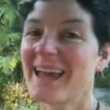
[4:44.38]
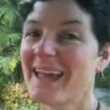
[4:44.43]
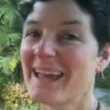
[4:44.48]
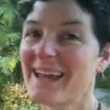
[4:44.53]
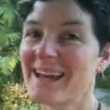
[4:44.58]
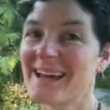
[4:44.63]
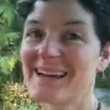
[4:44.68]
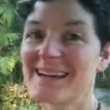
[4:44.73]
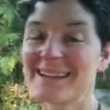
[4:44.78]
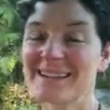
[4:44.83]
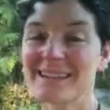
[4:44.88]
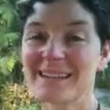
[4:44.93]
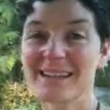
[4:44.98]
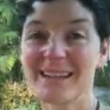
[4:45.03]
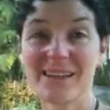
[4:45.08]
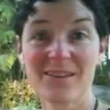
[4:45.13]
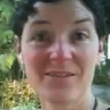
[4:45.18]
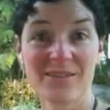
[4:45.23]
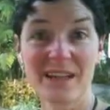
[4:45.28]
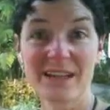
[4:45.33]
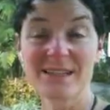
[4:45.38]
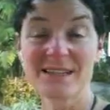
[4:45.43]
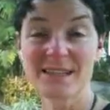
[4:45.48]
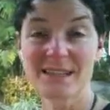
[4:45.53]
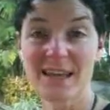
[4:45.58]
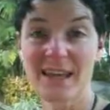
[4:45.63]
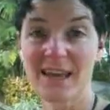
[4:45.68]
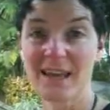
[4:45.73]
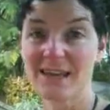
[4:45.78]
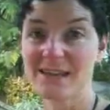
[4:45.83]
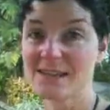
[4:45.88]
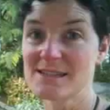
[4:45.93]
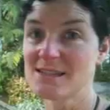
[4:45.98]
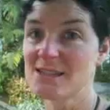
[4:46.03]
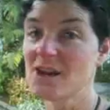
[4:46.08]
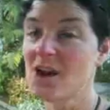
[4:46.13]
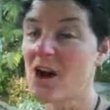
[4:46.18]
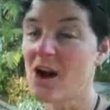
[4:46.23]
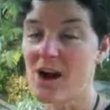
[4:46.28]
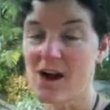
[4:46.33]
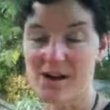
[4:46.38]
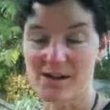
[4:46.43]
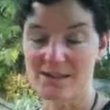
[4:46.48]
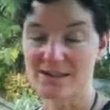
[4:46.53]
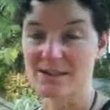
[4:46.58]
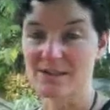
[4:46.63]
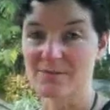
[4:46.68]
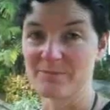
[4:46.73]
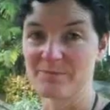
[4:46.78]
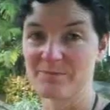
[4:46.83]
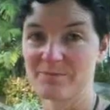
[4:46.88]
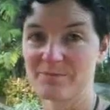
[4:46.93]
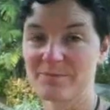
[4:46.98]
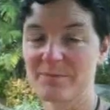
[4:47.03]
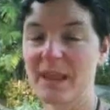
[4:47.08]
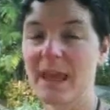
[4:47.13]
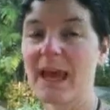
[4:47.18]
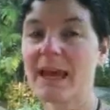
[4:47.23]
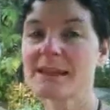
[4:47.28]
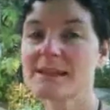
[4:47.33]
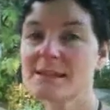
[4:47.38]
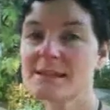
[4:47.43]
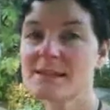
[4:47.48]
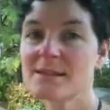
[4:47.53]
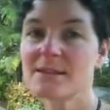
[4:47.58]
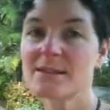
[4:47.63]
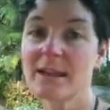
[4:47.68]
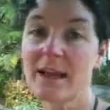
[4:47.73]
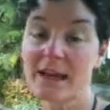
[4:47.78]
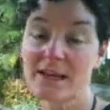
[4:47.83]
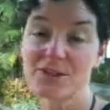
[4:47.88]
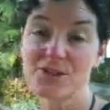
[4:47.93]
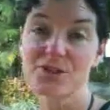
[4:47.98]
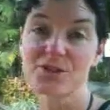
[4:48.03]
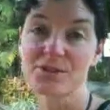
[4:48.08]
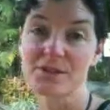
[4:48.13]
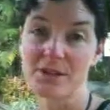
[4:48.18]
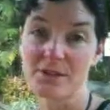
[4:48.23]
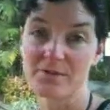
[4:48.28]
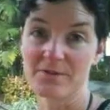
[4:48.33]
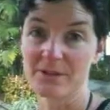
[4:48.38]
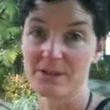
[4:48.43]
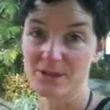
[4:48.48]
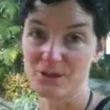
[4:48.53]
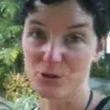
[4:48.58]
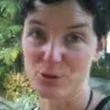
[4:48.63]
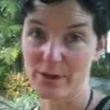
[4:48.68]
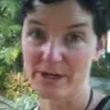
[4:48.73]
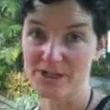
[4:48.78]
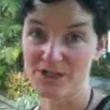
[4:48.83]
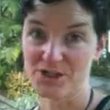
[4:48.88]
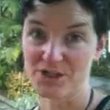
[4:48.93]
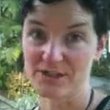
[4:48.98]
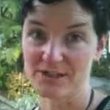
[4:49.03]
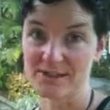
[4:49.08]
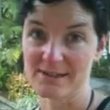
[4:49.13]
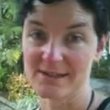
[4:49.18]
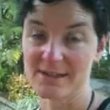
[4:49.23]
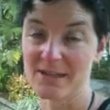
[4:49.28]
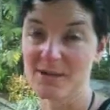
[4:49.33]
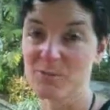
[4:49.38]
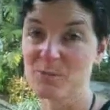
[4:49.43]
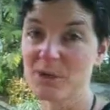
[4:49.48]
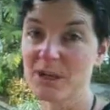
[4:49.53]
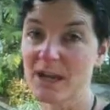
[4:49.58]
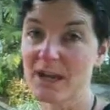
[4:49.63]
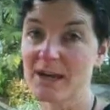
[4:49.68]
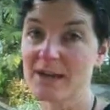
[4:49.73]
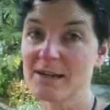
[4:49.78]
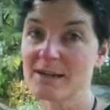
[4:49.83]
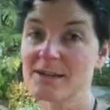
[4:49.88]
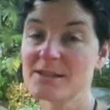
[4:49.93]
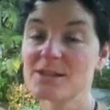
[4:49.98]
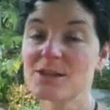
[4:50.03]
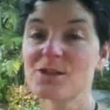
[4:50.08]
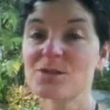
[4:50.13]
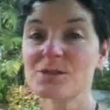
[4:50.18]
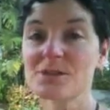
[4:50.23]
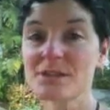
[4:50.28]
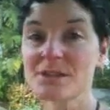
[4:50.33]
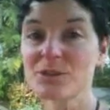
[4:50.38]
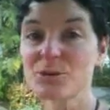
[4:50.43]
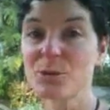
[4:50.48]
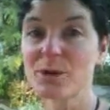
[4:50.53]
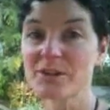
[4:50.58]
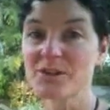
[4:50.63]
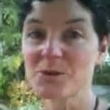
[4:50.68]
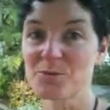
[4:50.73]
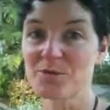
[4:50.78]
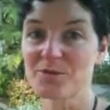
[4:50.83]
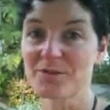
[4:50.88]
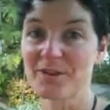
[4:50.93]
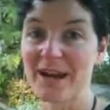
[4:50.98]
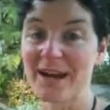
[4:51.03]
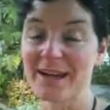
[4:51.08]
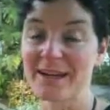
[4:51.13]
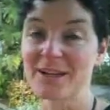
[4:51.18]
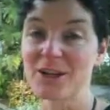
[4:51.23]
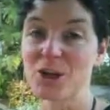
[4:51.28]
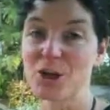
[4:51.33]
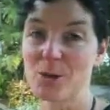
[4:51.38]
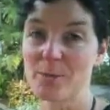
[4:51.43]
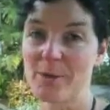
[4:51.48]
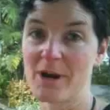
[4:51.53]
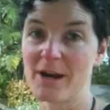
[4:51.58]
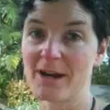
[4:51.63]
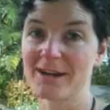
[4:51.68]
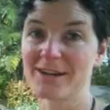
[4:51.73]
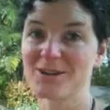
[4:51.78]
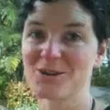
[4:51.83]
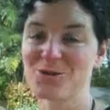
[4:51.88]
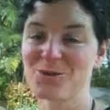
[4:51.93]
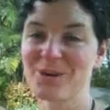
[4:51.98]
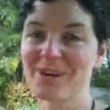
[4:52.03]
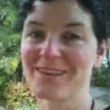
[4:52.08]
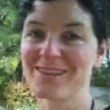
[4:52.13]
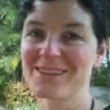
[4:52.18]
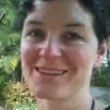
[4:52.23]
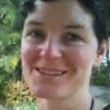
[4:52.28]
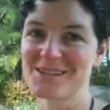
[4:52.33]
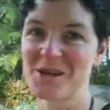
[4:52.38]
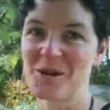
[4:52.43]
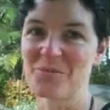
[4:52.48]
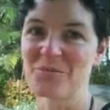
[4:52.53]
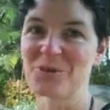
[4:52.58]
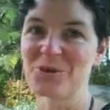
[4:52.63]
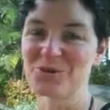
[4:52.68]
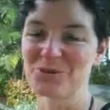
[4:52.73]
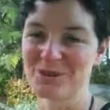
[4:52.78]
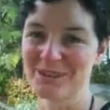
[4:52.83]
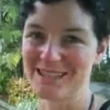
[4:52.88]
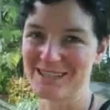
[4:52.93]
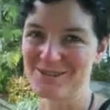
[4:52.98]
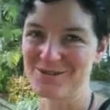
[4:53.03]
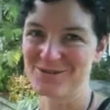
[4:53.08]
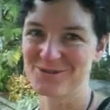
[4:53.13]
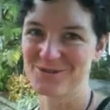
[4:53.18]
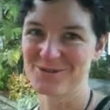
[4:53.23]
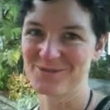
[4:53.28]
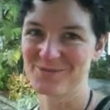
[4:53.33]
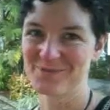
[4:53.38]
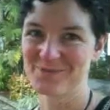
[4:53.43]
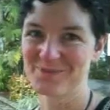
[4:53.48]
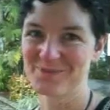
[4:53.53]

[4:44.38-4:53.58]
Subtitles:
And if that's the case, awesome. And still ask yourself these questions because you still want to provide your mind with some relief.